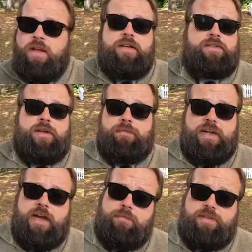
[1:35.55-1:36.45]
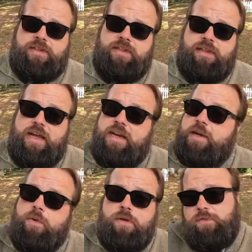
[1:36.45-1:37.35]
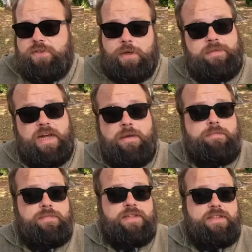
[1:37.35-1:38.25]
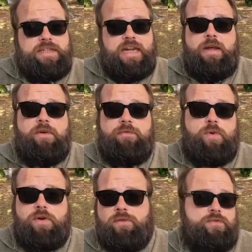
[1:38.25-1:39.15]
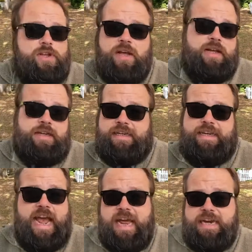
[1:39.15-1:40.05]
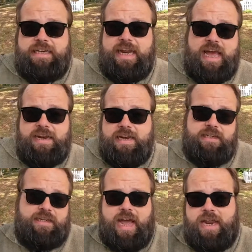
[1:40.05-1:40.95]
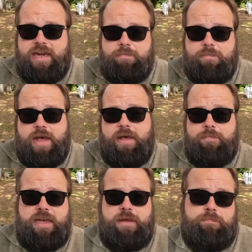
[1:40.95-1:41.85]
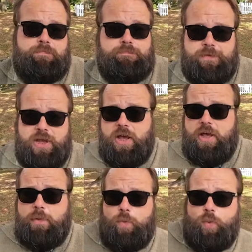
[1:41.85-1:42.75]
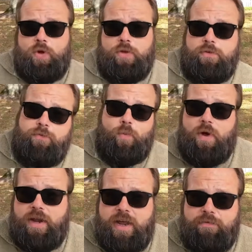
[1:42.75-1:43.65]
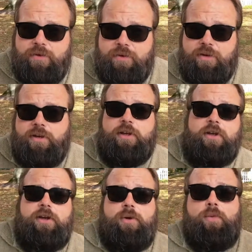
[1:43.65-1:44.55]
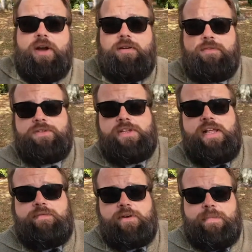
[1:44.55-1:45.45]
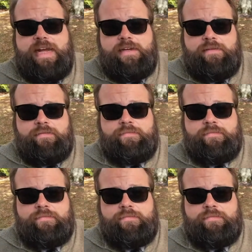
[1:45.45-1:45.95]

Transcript: sometimes it's a lady wolf, sometimes it's a team of wolves. Daddy daddy, daddy mommy, cub wolf, whatever whatever's clever, man.